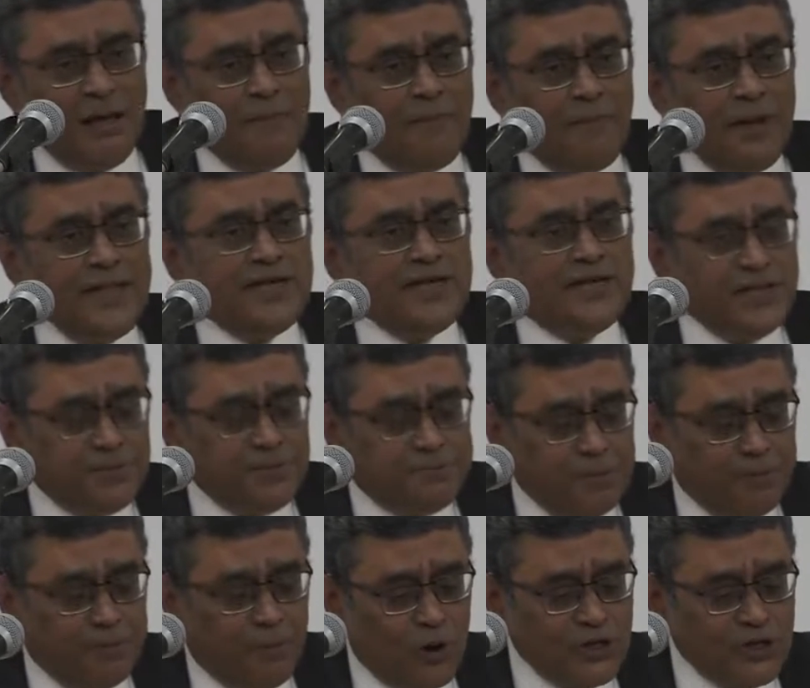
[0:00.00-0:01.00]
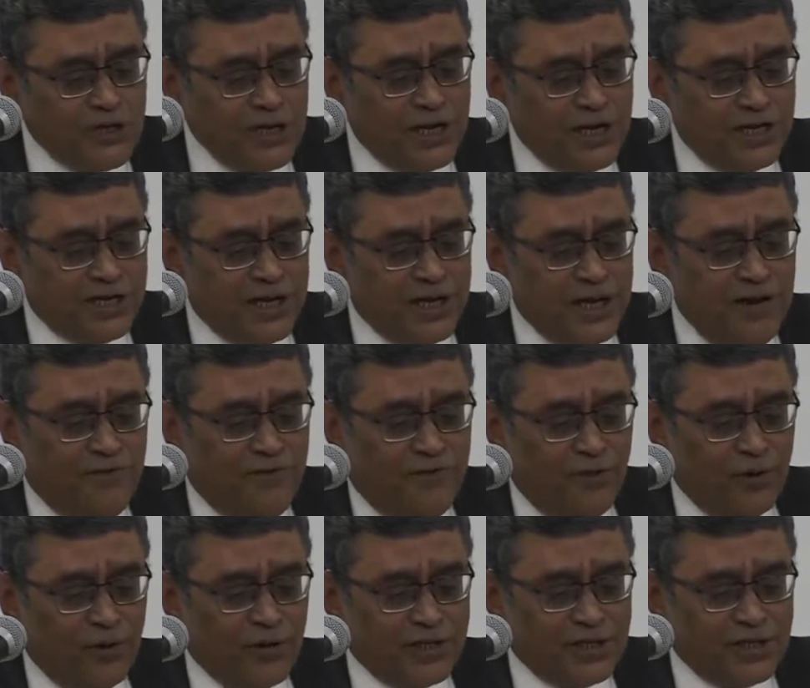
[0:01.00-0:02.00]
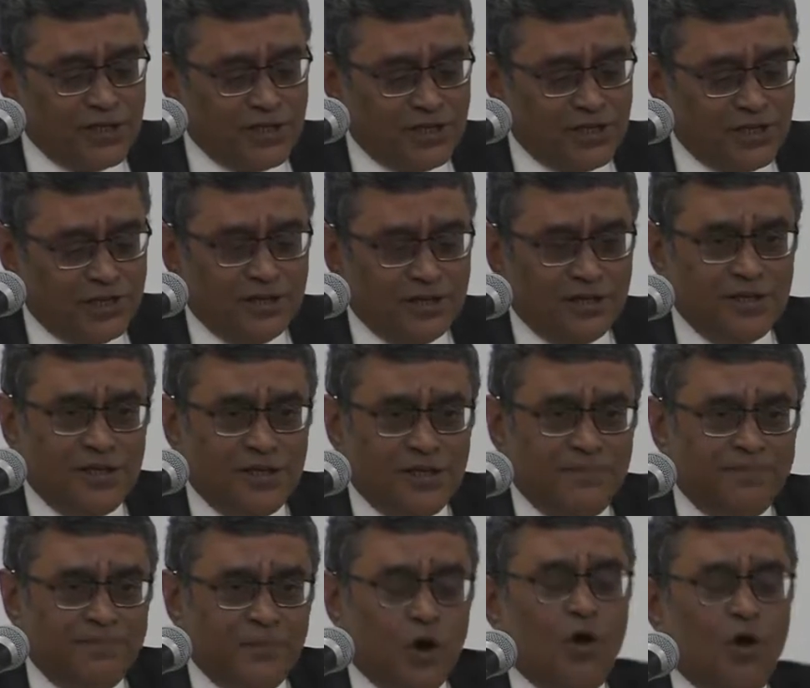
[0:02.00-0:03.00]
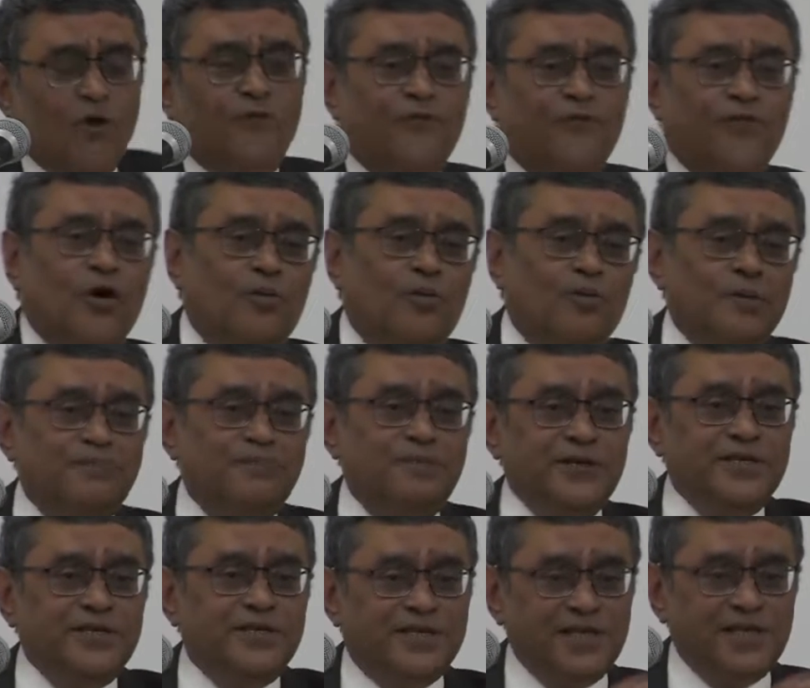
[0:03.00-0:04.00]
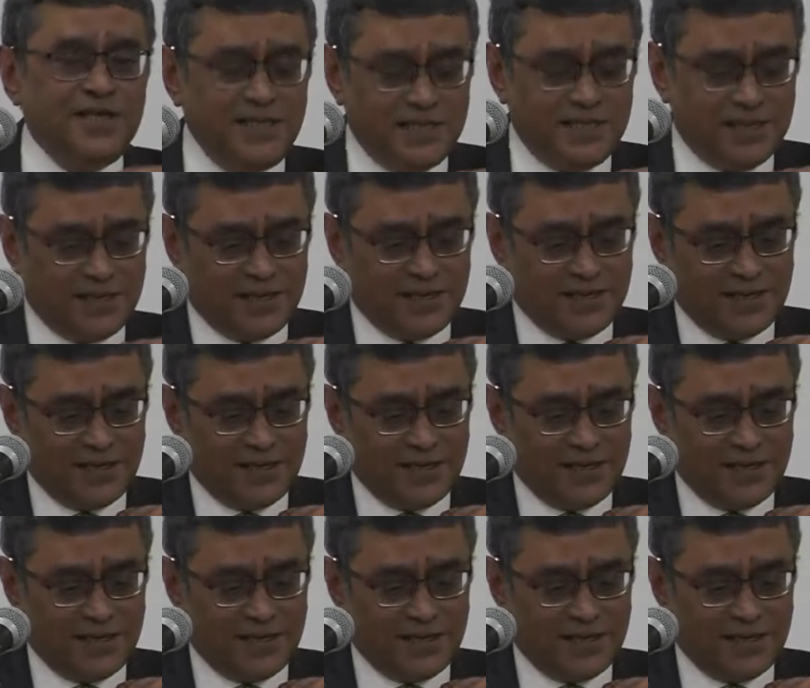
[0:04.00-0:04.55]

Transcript: by the disproportionate influence of former princes